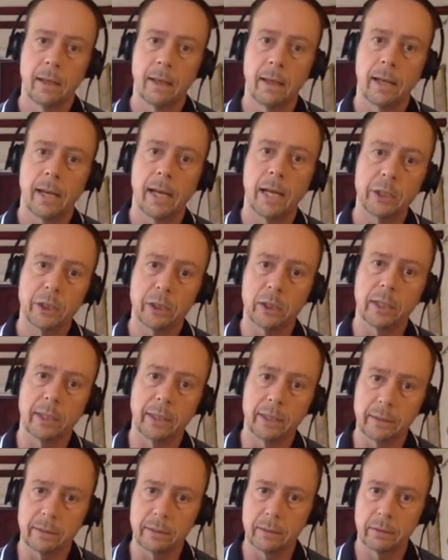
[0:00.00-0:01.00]

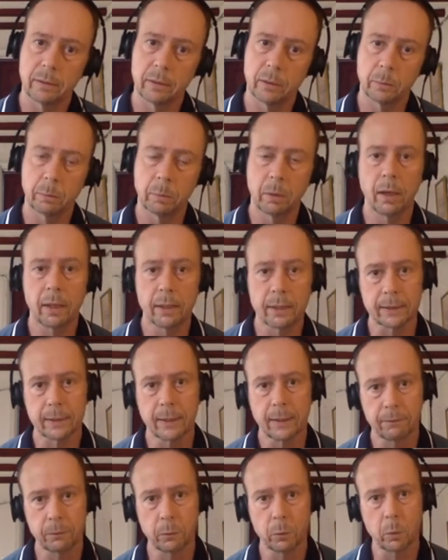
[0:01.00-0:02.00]
Actually, compliance,
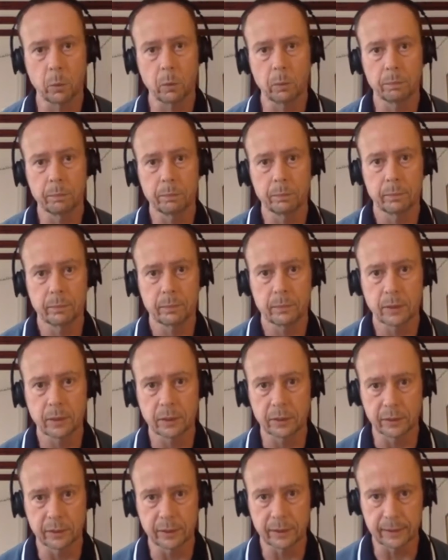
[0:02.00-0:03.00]
therefore,
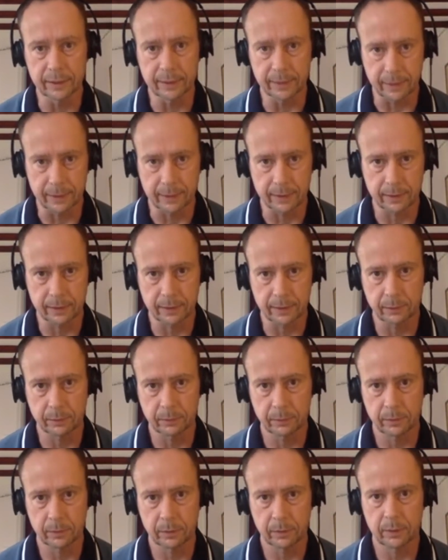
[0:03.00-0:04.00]
doesn't exist.
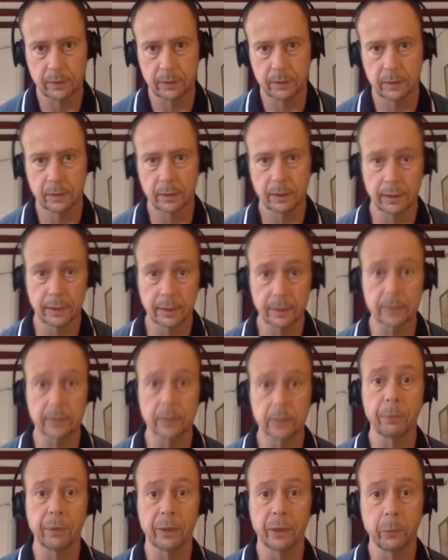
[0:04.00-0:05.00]
It is
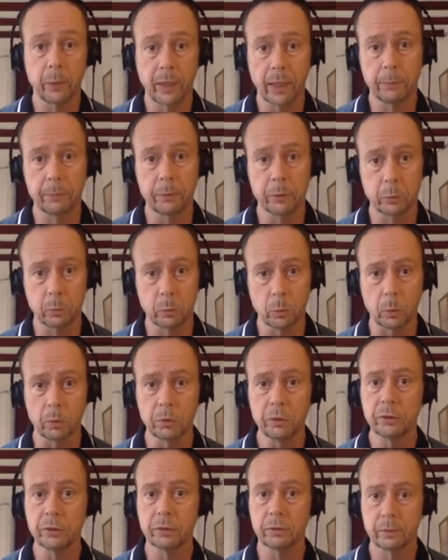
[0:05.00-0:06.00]
something we aim
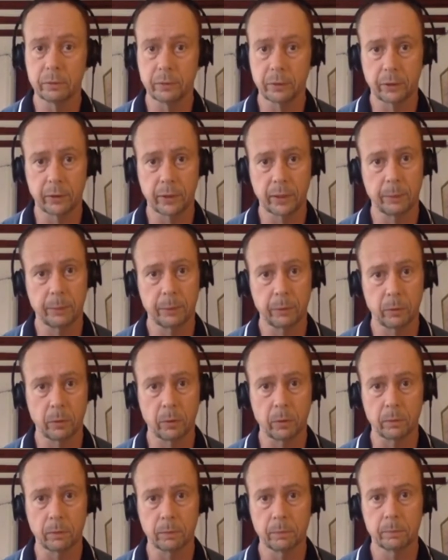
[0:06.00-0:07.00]
towards, don't get me
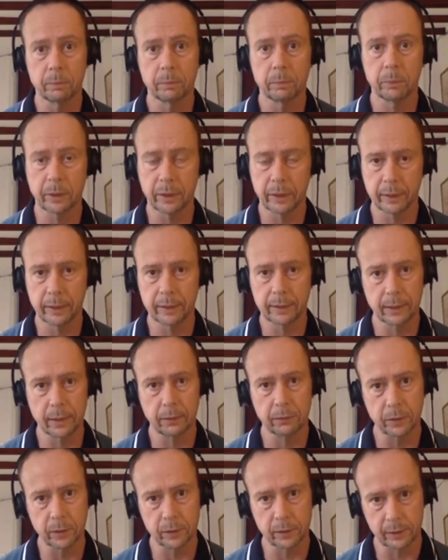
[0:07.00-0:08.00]
wrong, but it
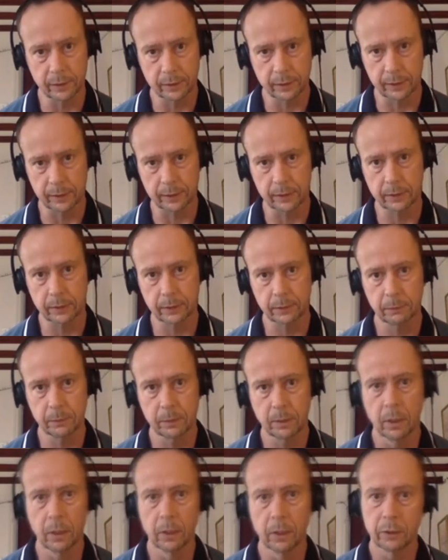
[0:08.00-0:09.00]
itself doesn't exist.
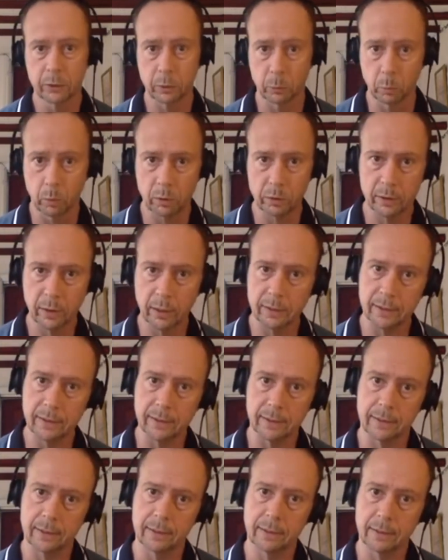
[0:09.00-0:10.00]
So what does
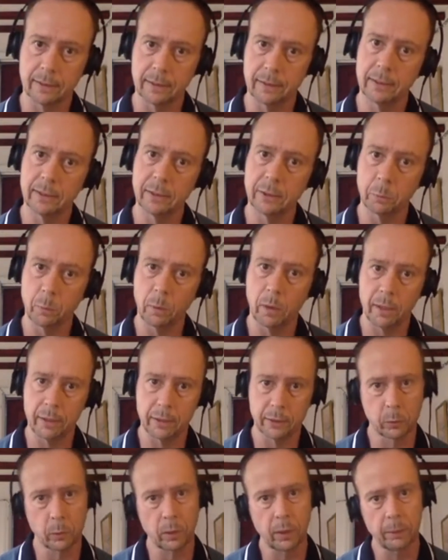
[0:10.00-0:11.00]
exist, and this is why
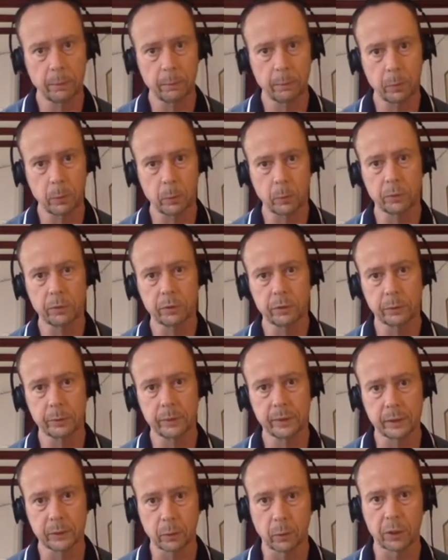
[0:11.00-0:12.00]
it's quite important to
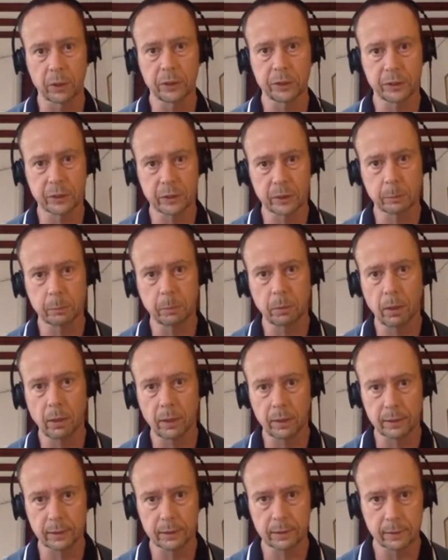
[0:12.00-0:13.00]
acknowledge that
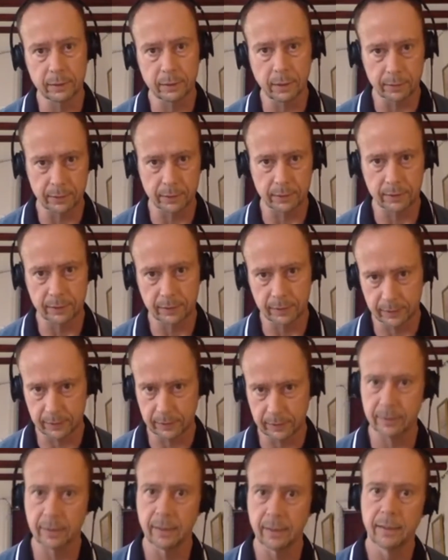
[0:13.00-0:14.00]
compliance doesn't
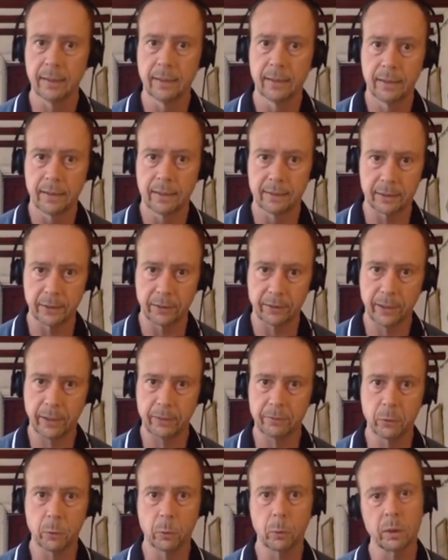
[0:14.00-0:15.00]
exist, is that
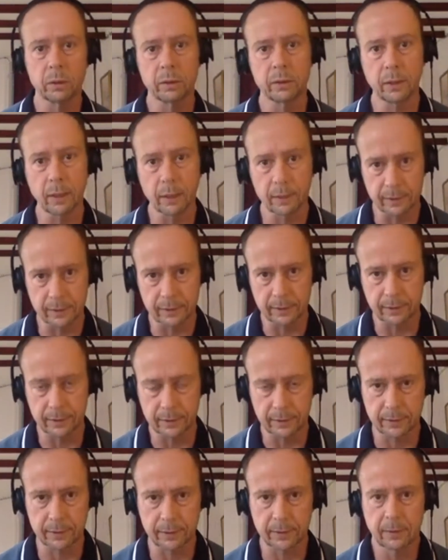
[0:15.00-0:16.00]
therefore what does
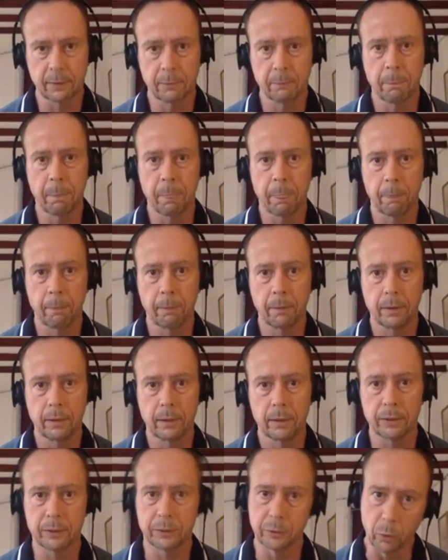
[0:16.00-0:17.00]
exist
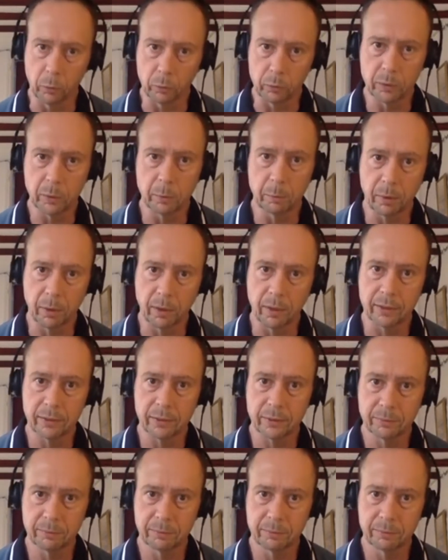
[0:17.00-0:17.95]
is non-compliance.